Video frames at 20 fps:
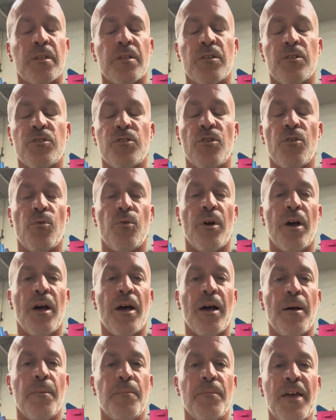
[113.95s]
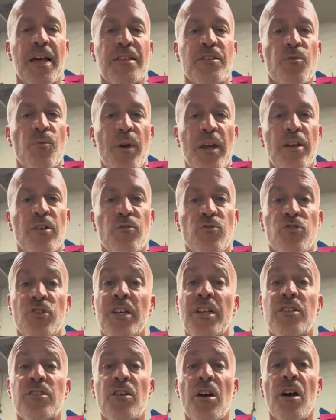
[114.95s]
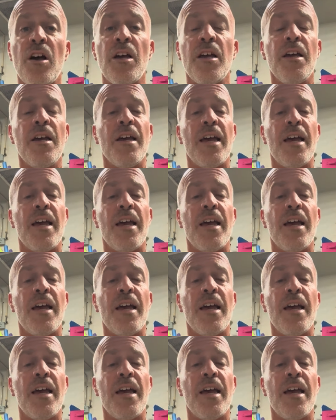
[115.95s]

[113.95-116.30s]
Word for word: So um, that's a way to do jigsaw,